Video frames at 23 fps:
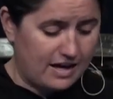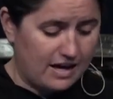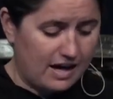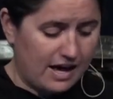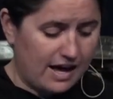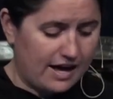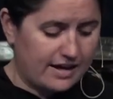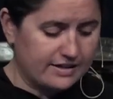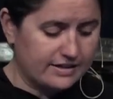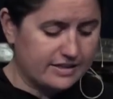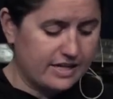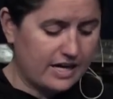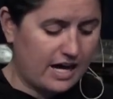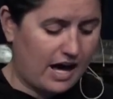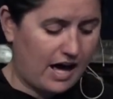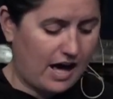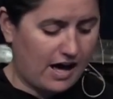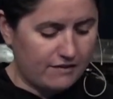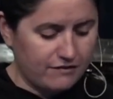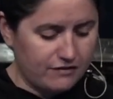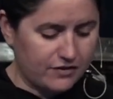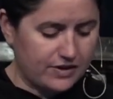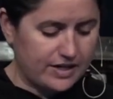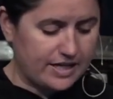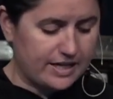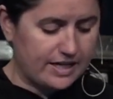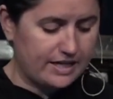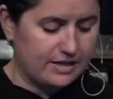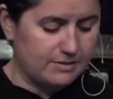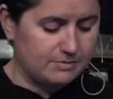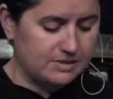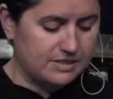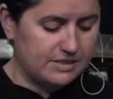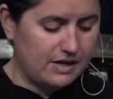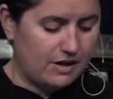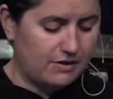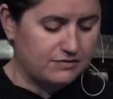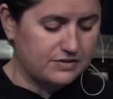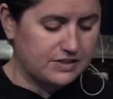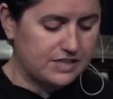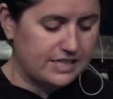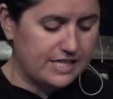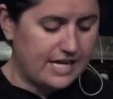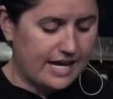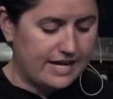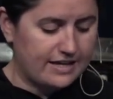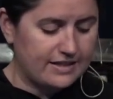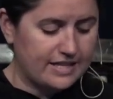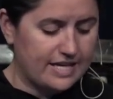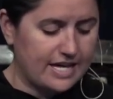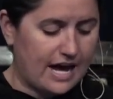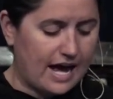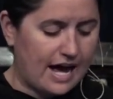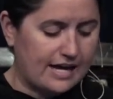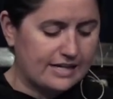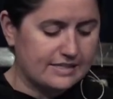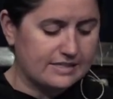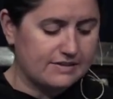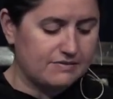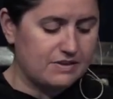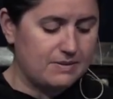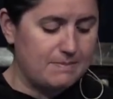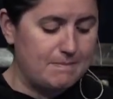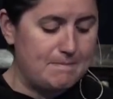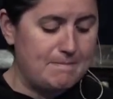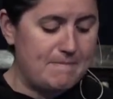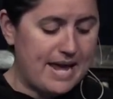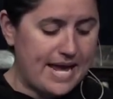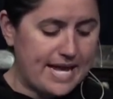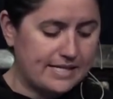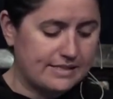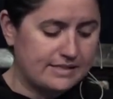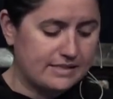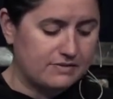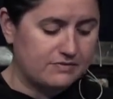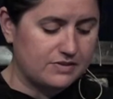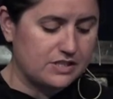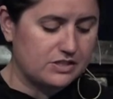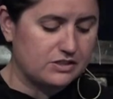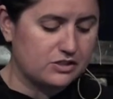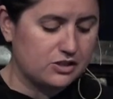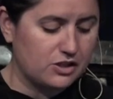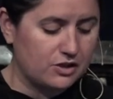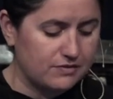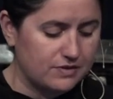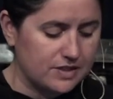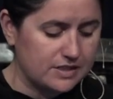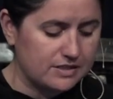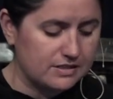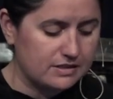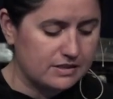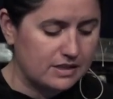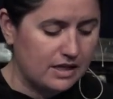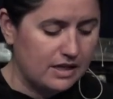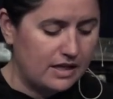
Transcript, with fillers: uncovering himself today in the eyes of the maids of his servants,